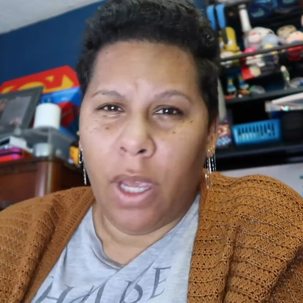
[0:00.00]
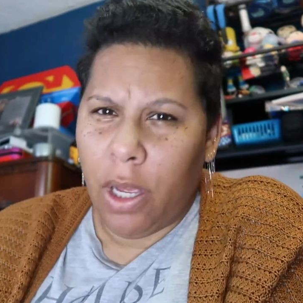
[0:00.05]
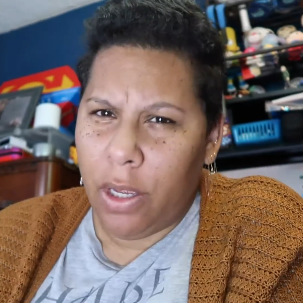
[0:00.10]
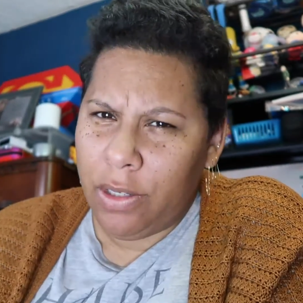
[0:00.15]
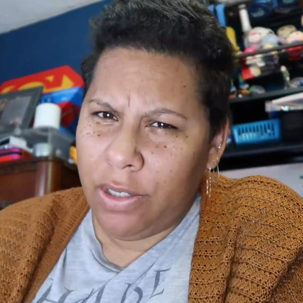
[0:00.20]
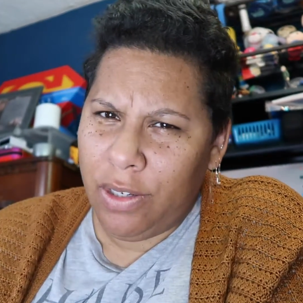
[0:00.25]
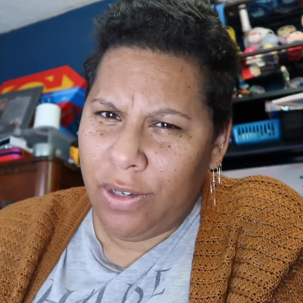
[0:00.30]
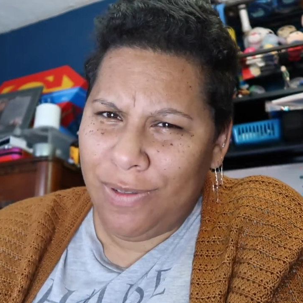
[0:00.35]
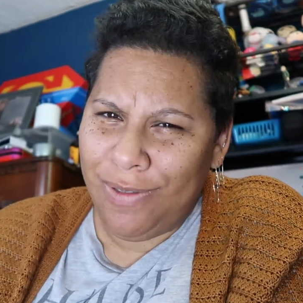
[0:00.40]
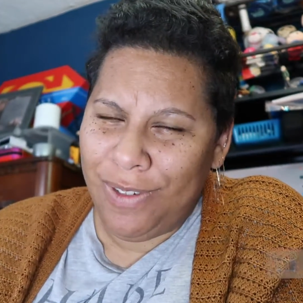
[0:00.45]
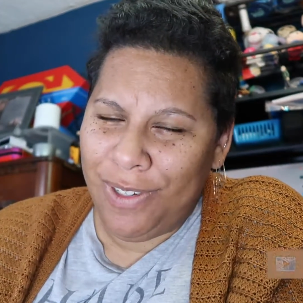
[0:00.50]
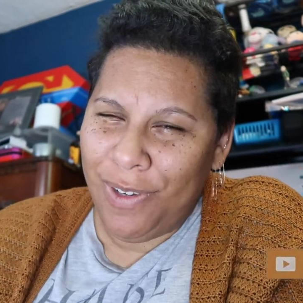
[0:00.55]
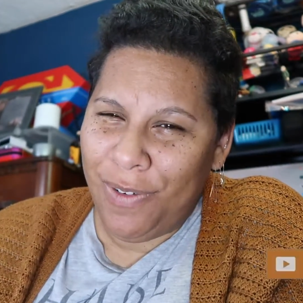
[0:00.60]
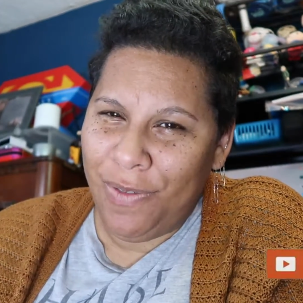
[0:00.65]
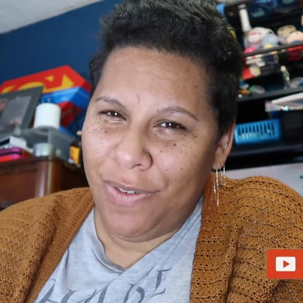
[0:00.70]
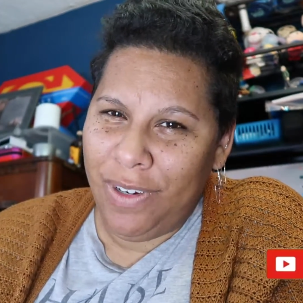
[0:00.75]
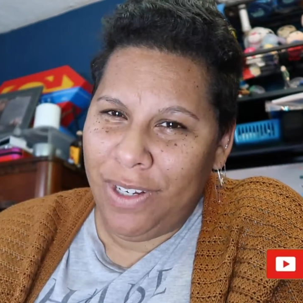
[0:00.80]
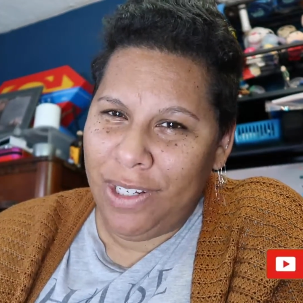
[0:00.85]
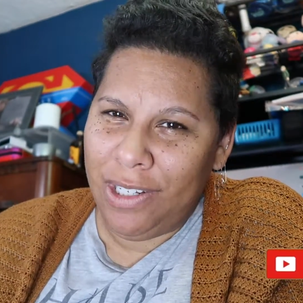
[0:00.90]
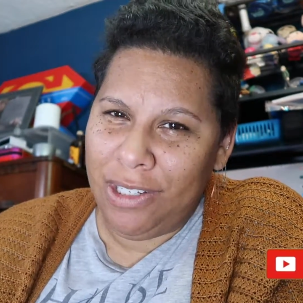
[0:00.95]
Also,
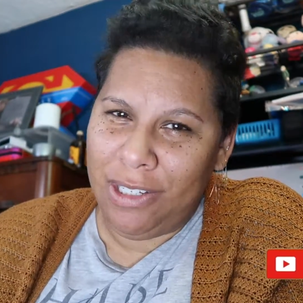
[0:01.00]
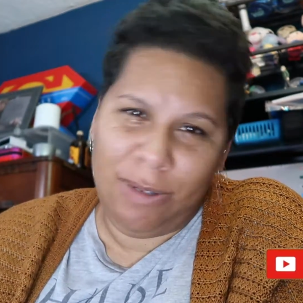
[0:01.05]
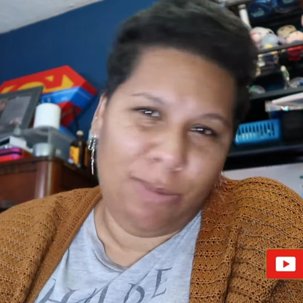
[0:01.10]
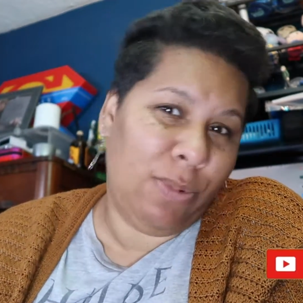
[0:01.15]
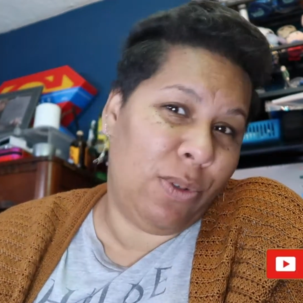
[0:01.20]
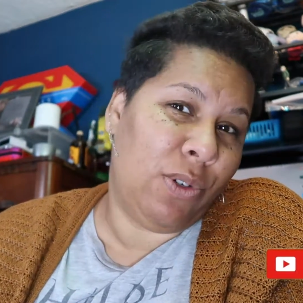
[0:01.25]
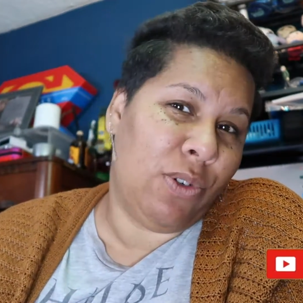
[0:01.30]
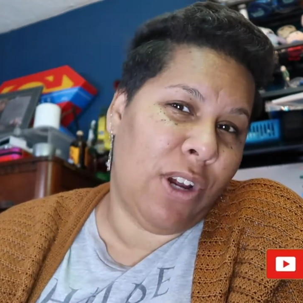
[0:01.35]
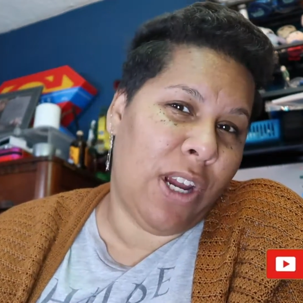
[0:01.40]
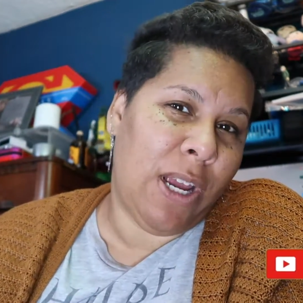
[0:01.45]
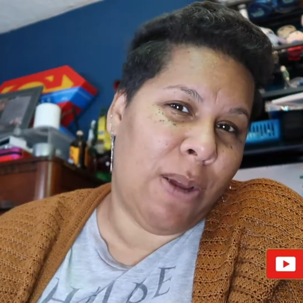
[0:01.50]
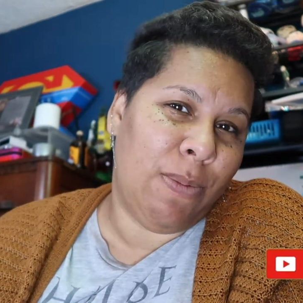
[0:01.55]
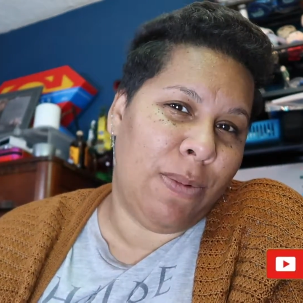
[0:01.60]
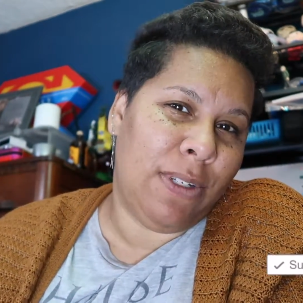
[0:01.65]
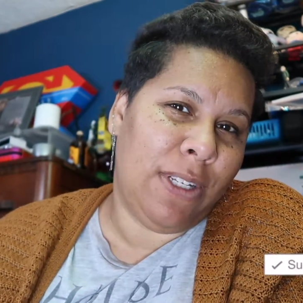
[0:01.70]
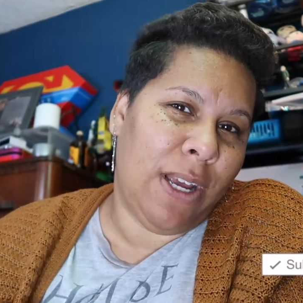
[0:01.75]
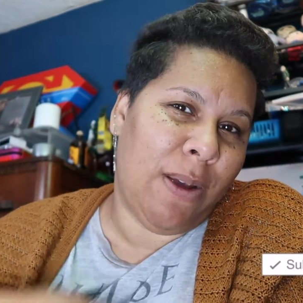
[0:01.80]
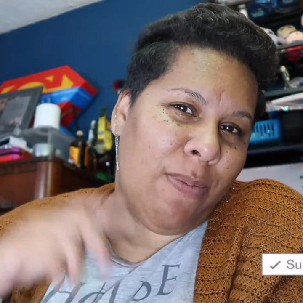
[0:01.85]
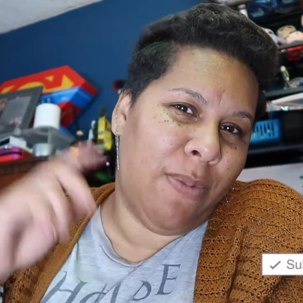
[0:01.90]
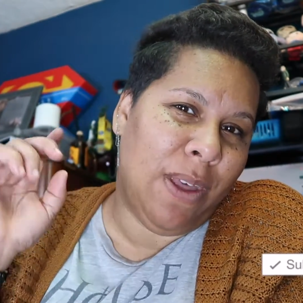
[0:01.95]
don't forget to subscribe
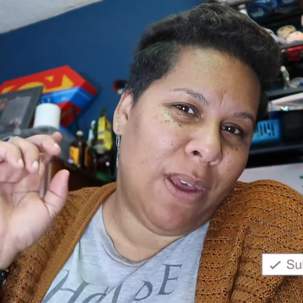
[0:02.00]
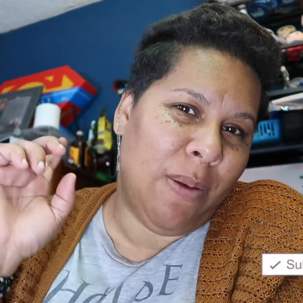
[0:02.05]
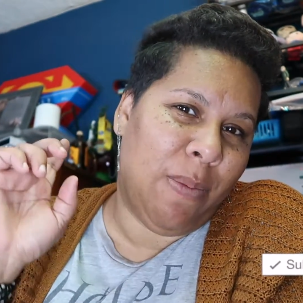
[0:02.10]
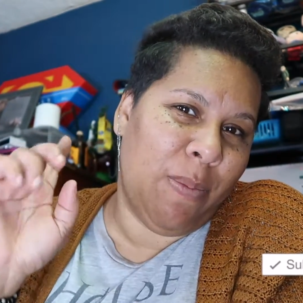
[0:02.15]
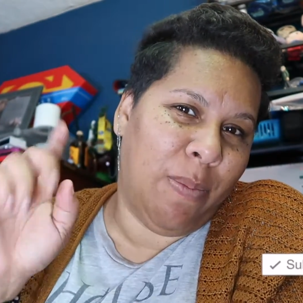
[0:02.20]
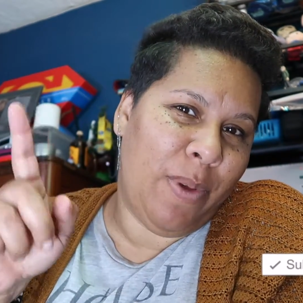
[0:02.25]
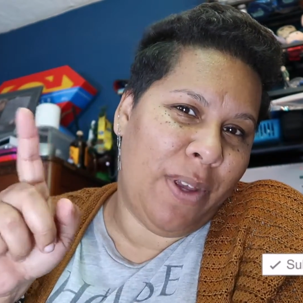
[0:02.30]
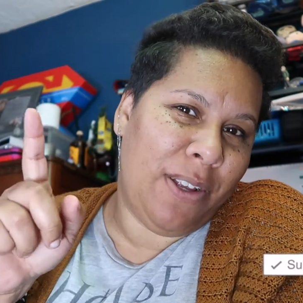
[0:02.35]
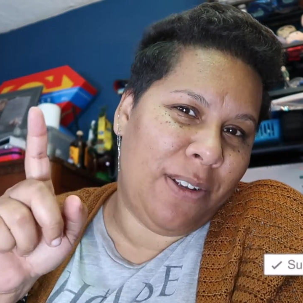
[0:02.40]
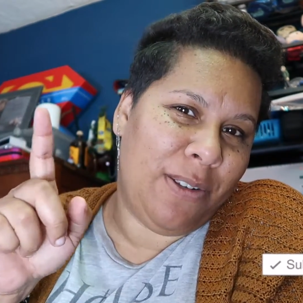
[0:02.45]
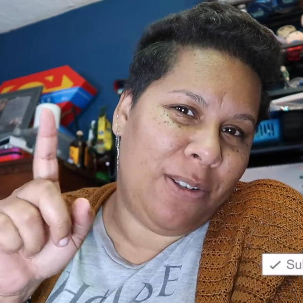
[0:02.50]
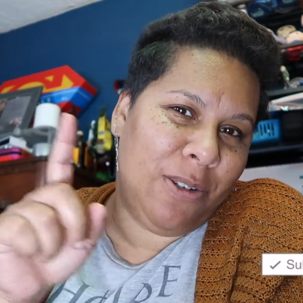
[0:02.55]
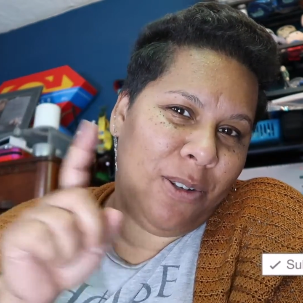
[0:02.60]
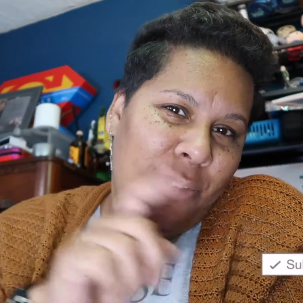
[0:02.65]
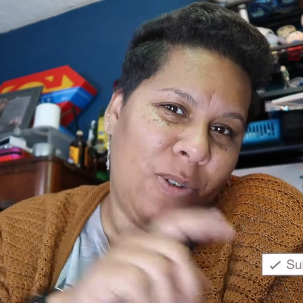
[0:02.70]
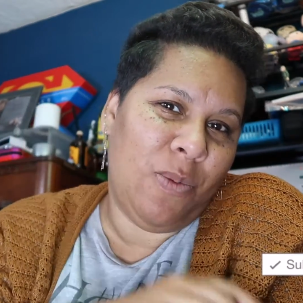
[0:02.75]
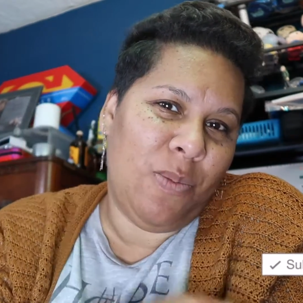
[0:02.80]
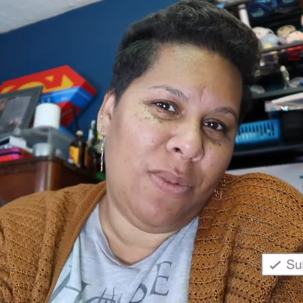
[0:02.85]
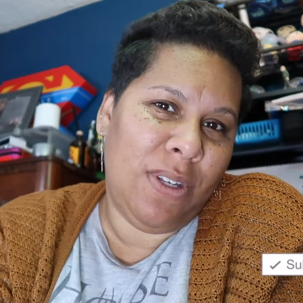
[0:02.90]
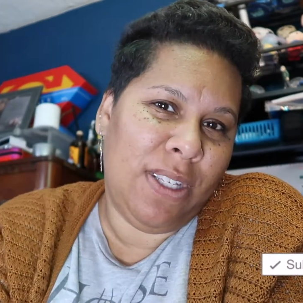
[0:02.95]
and tap that bell so
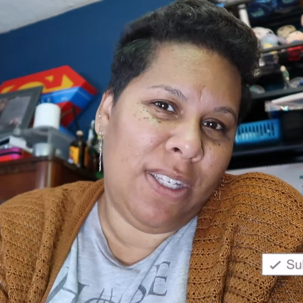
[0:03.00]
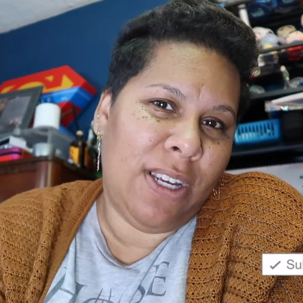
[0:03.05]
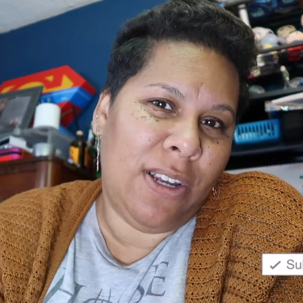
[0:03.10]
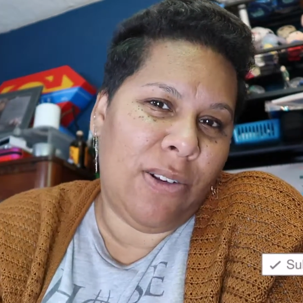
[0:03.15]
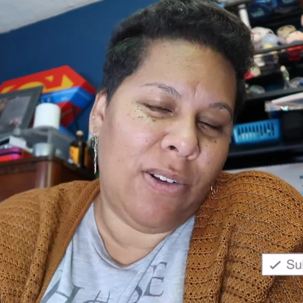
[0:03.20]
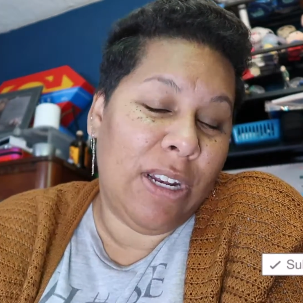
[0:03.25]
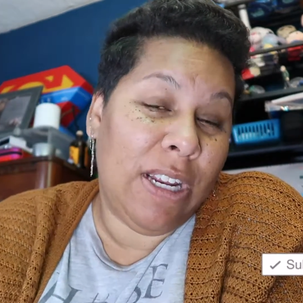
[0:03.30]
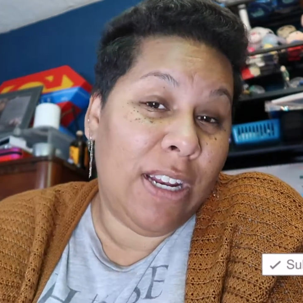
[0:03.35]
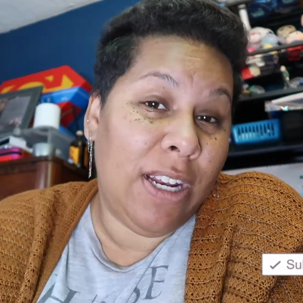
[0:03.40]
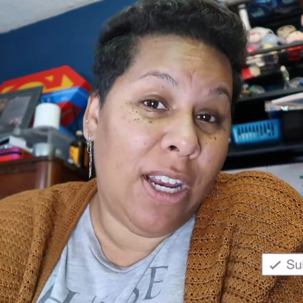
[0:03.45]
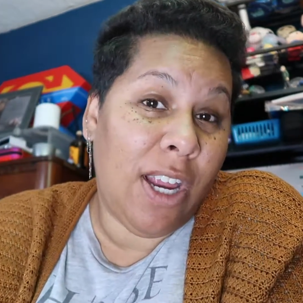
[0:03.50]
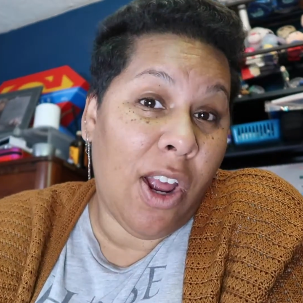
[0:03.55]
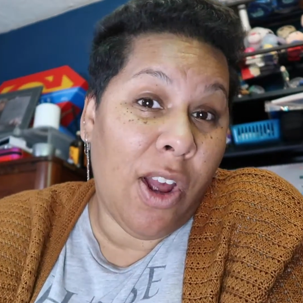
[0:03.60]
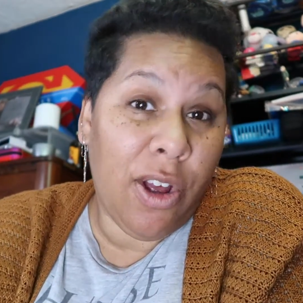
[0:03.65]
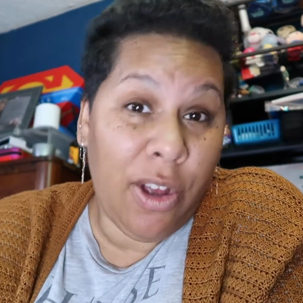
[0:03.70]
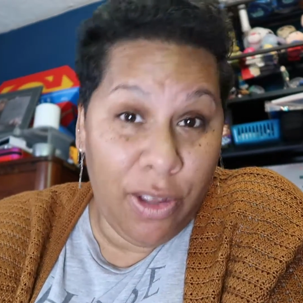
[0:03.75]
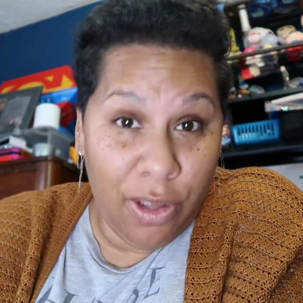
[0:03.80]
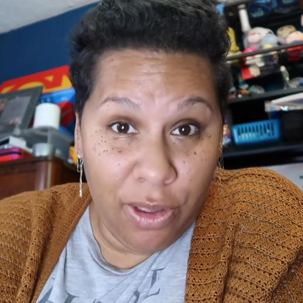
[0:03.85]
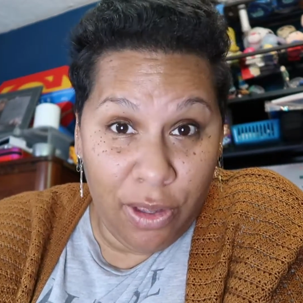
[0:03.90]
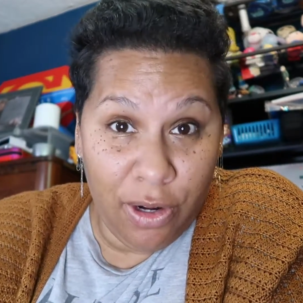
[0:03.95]
you don't miss out on any
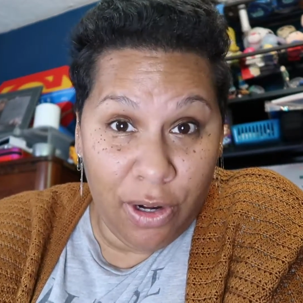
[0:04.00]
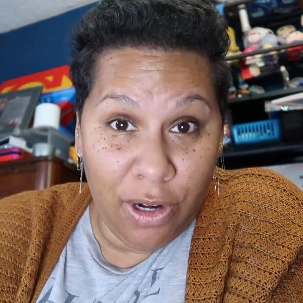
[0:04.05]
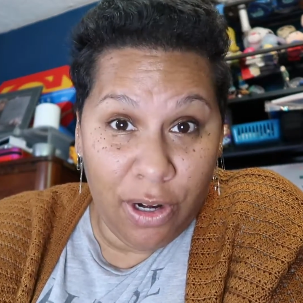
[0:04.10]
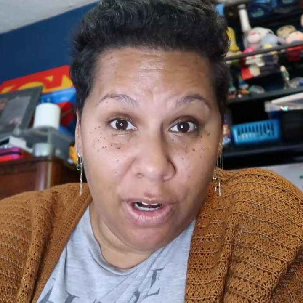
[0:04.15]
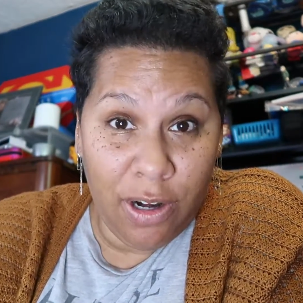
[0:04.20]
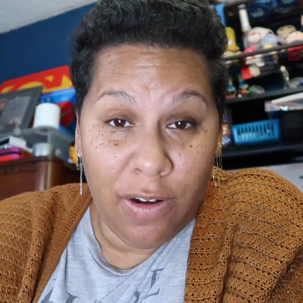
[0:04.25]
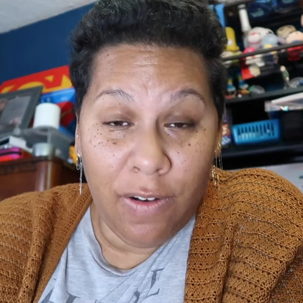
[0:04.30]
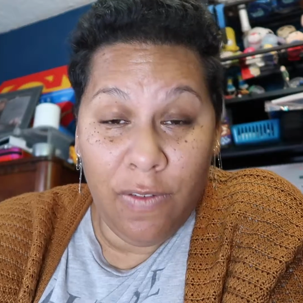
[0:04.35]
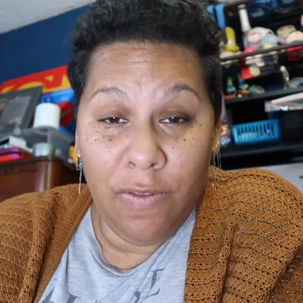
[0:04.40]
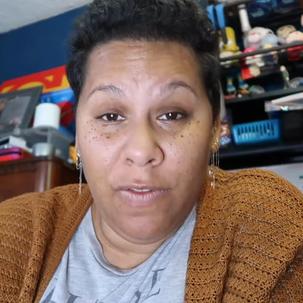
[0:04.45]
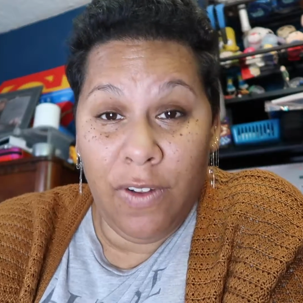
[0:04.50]
other